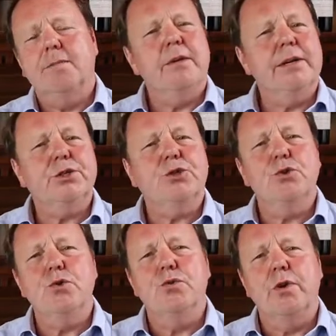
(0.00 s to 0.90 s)
They're
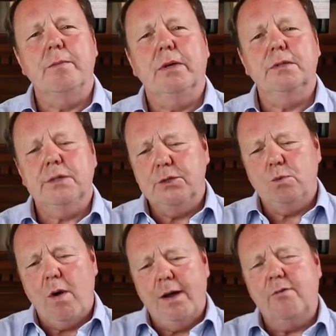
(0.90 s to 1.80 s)
extraordinary because these
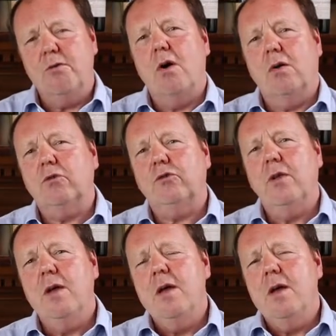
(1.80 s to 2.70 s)
white rocks
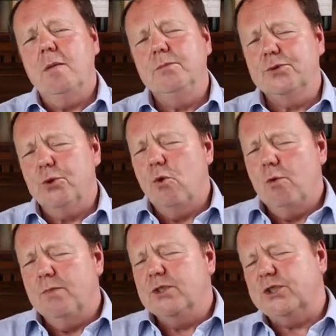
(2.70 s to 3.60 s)

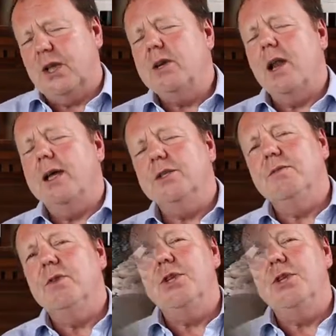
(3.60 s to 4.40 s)
absorb the sunlight of the